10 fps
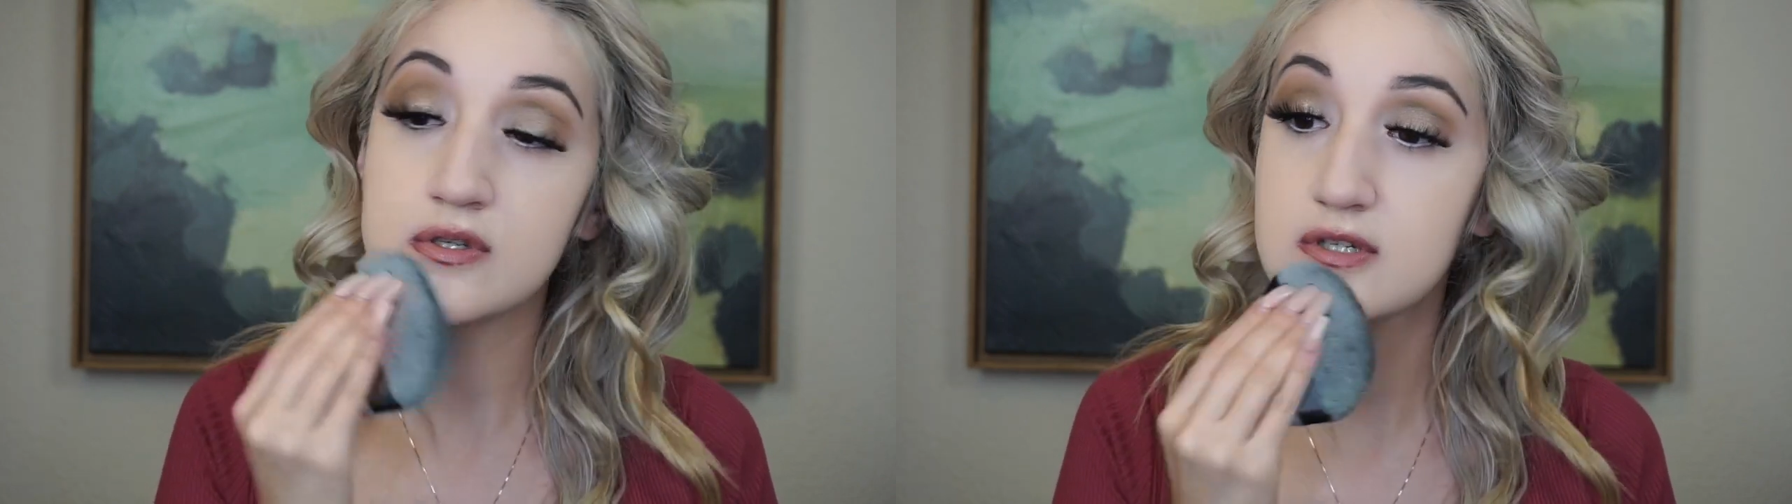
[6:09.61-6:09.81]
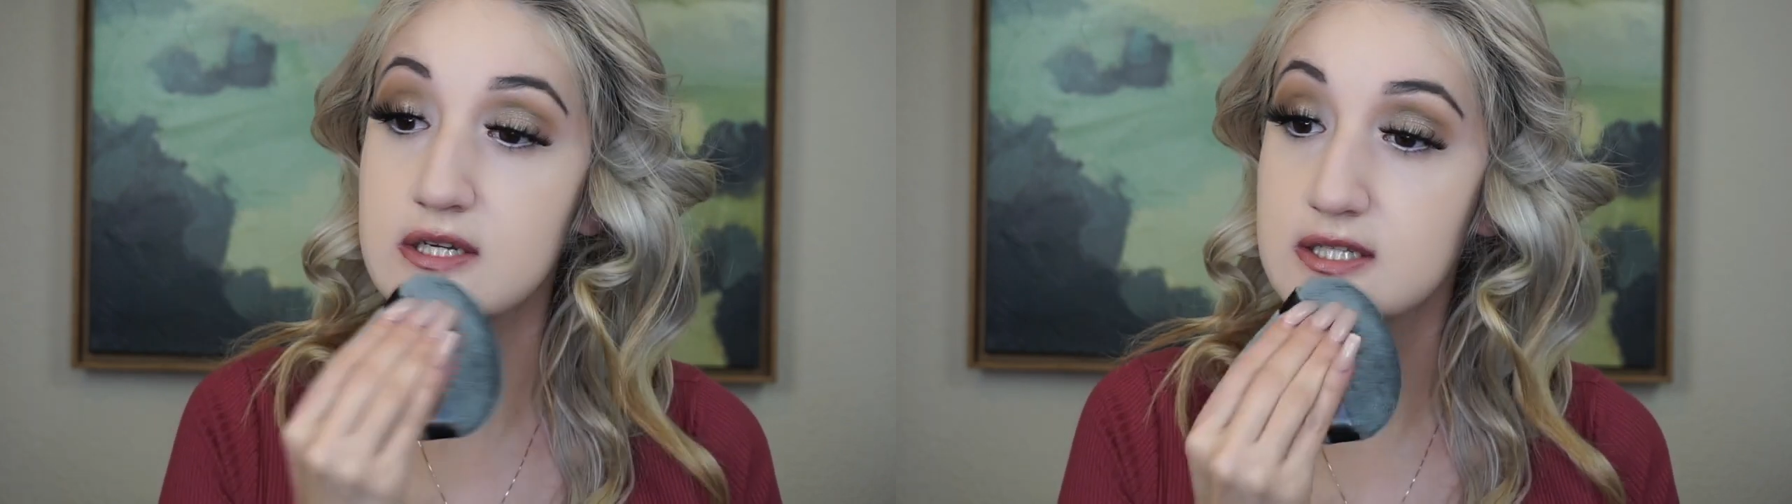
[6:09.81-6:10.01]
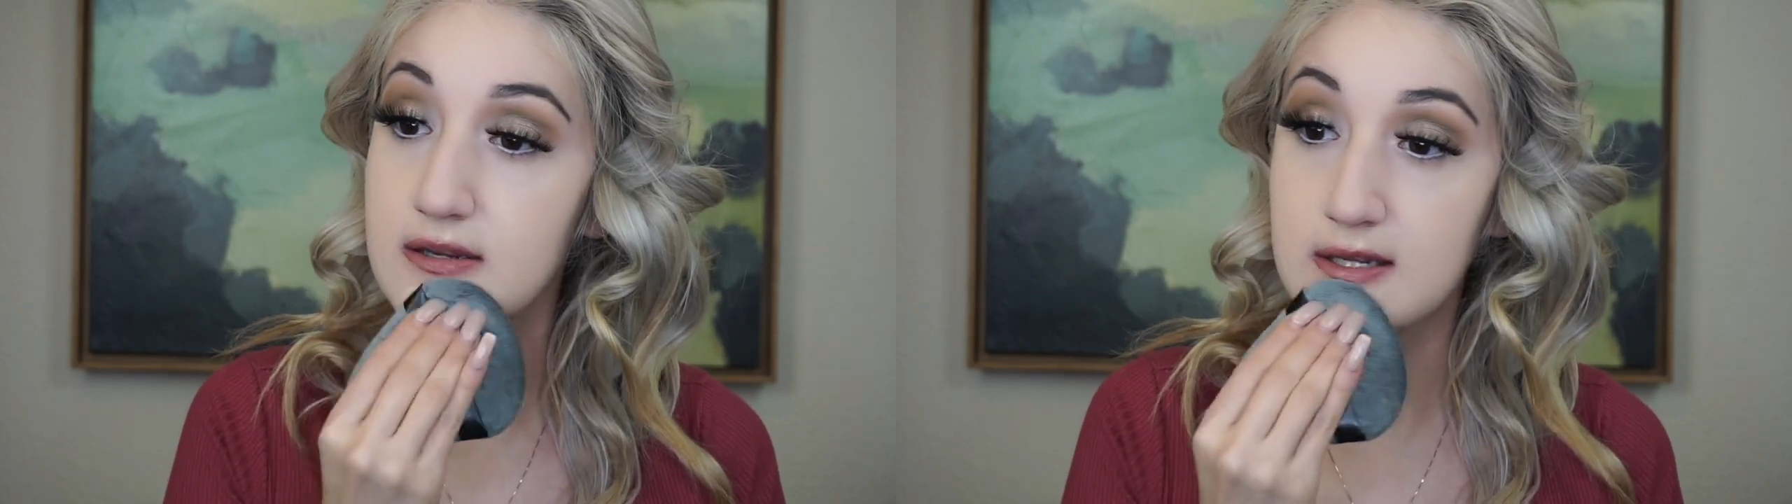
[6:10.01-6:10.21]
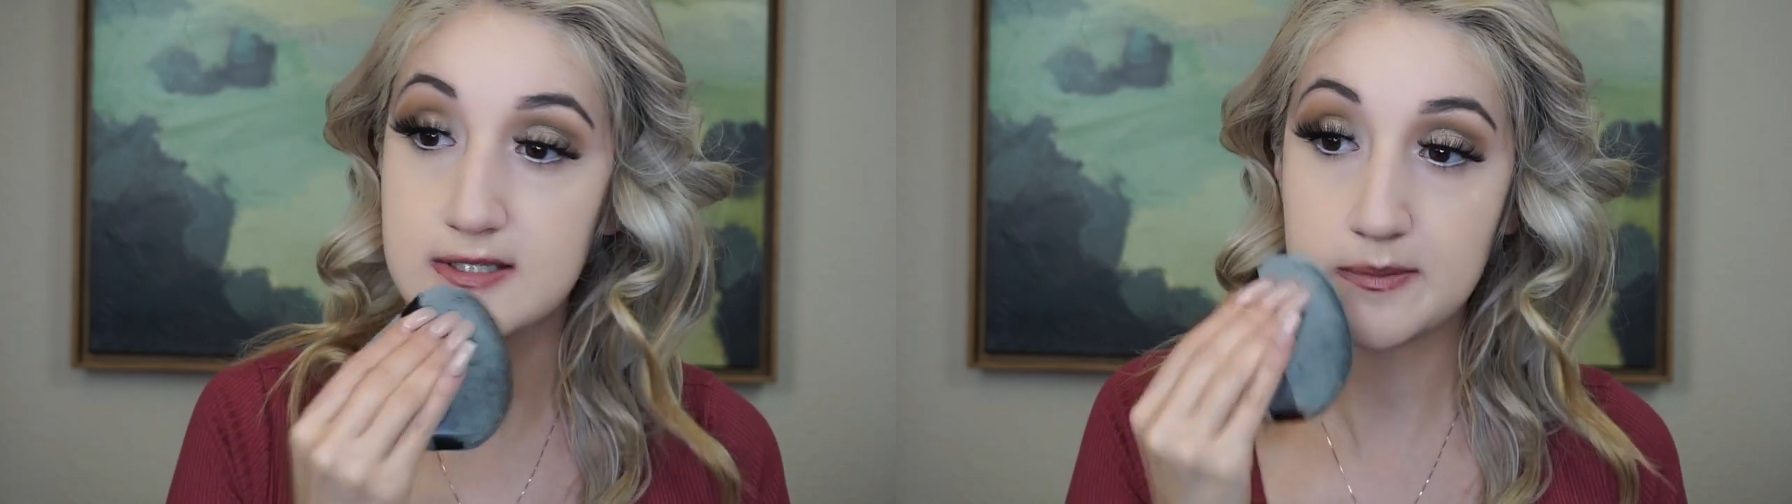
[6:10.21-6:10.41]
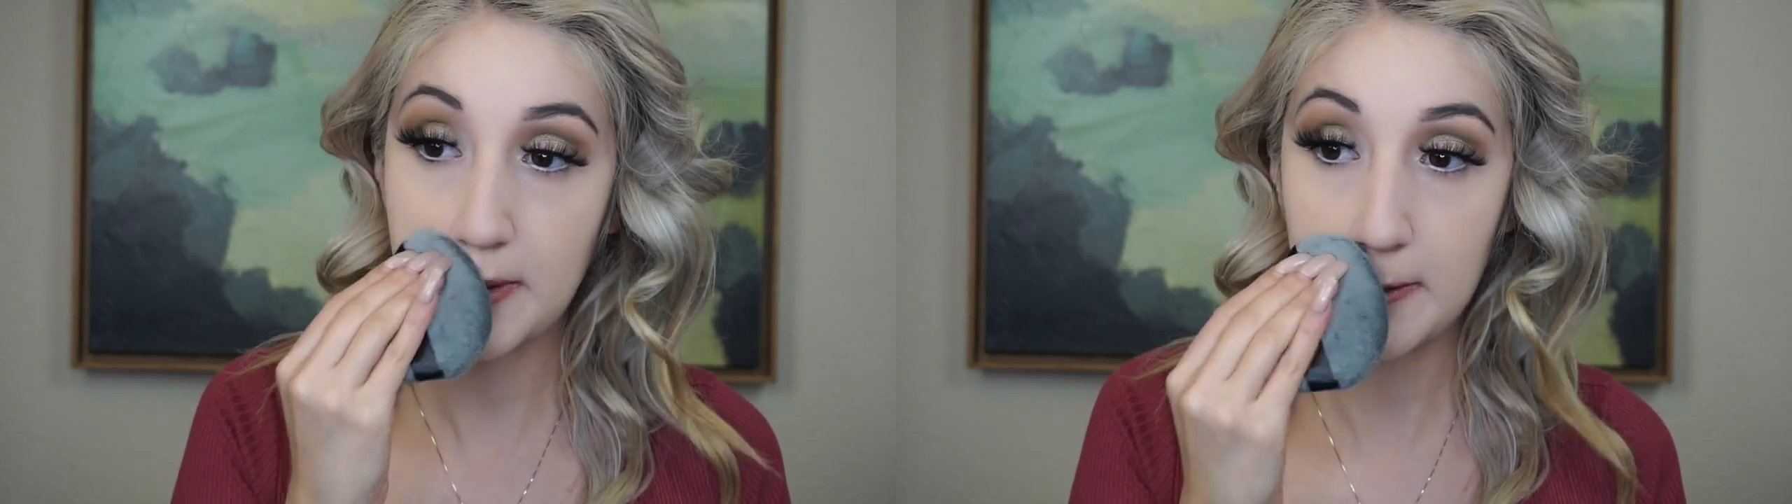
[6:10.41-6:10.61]
just like
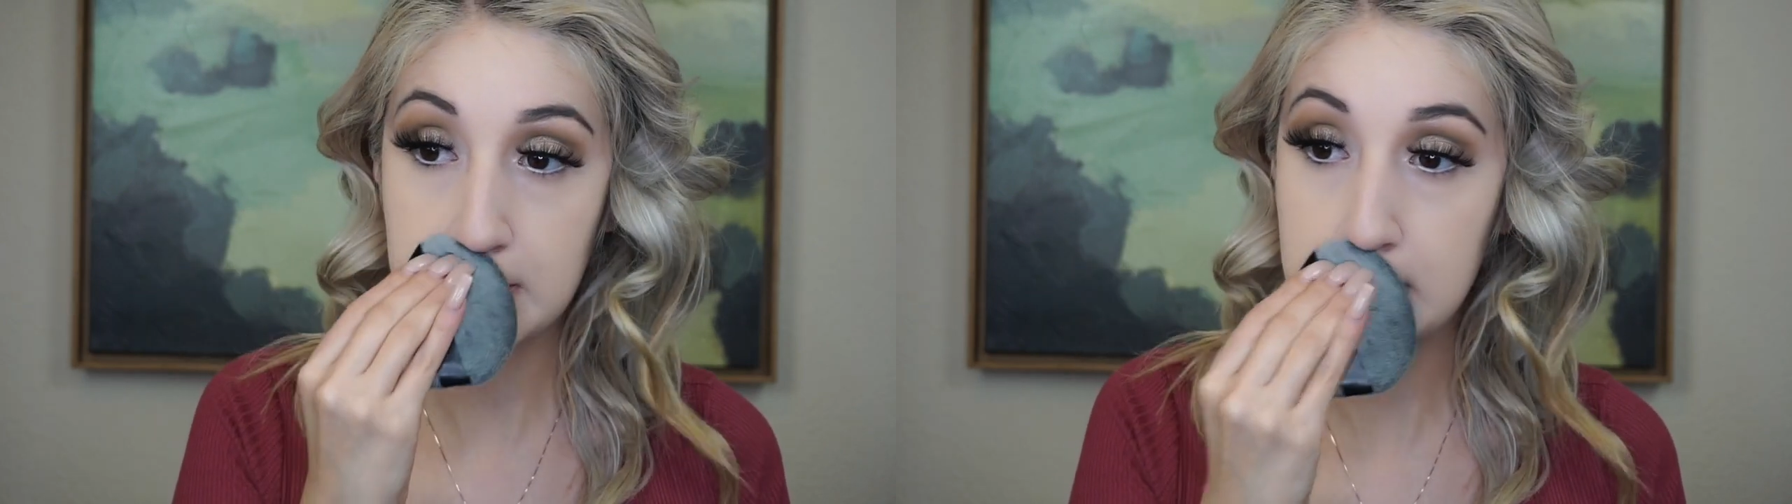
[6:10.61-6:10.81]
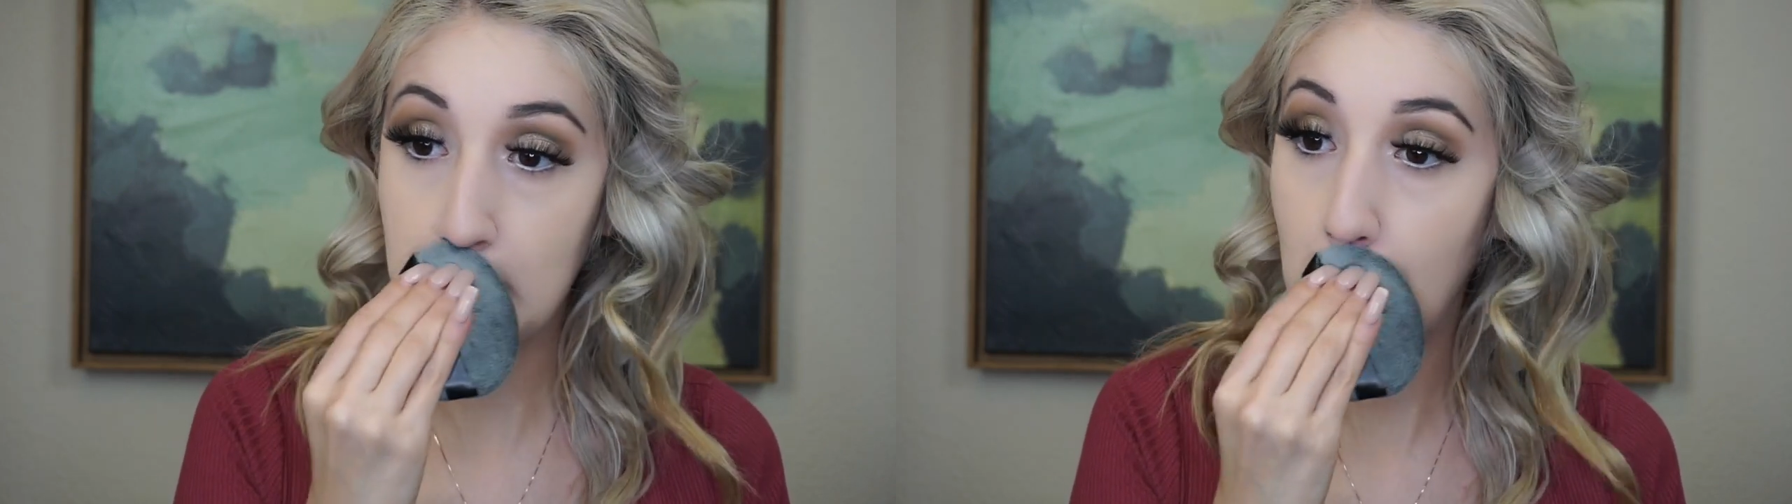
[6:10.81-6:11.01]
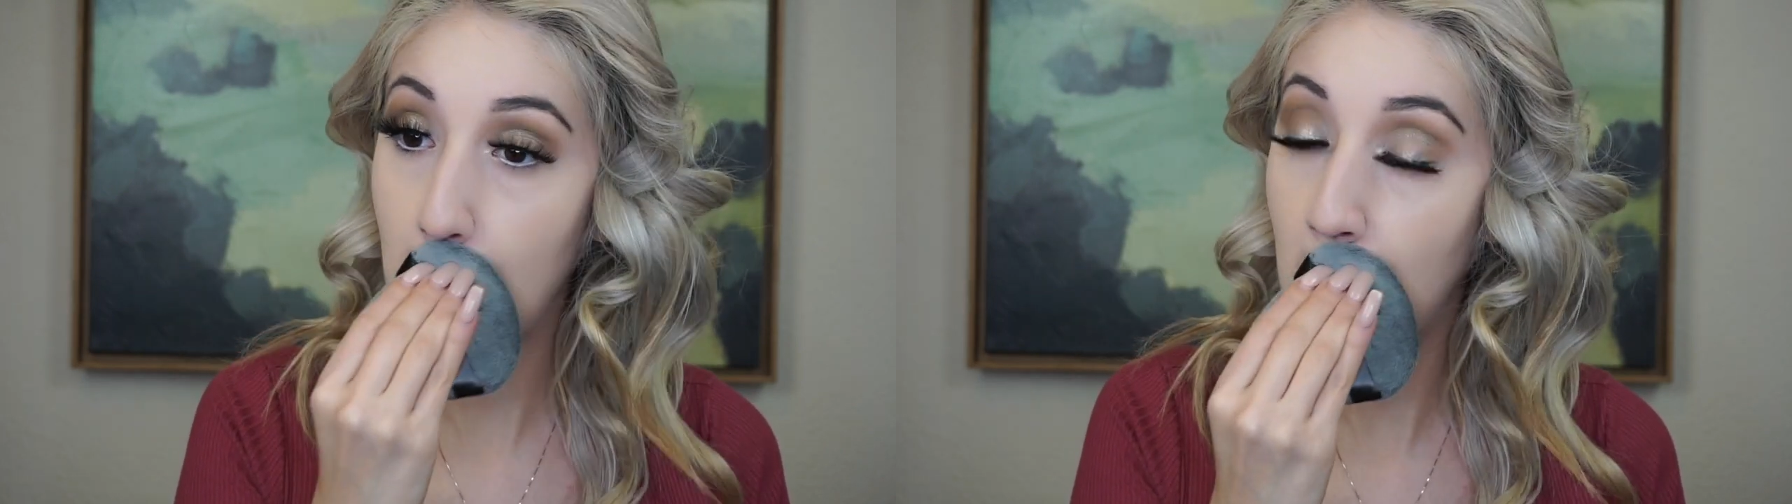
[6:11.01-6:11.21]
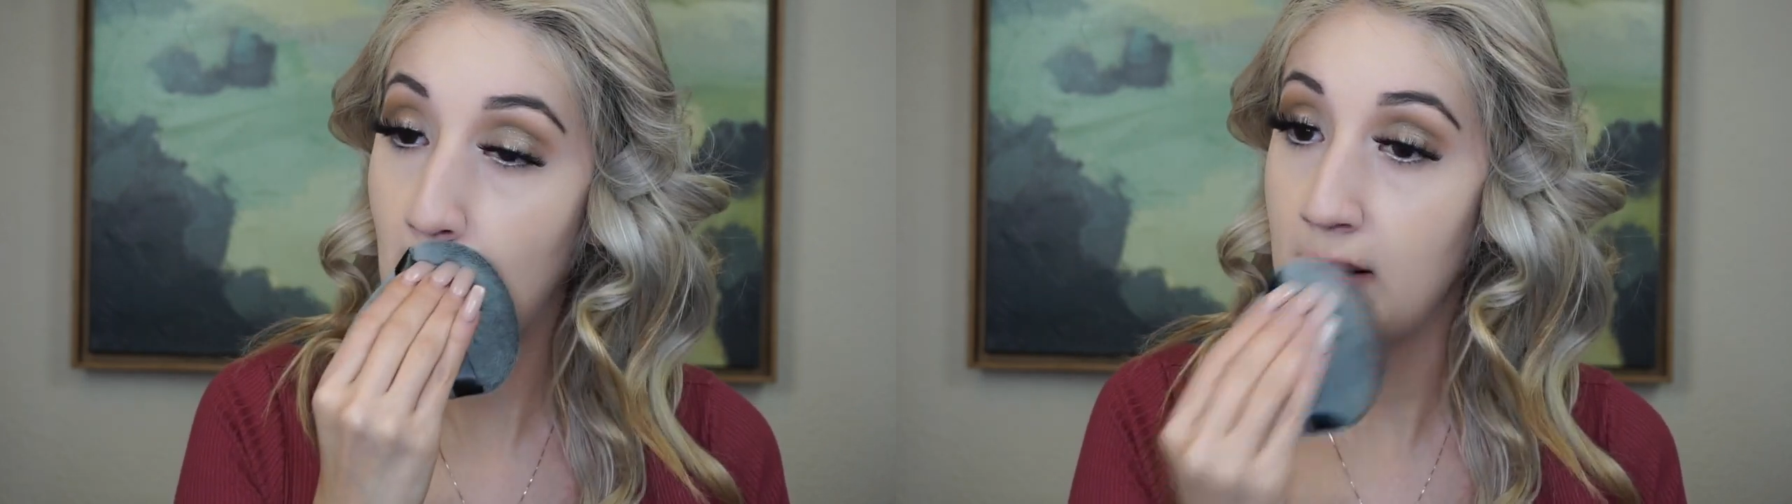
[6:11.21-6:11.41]
it's supposed to.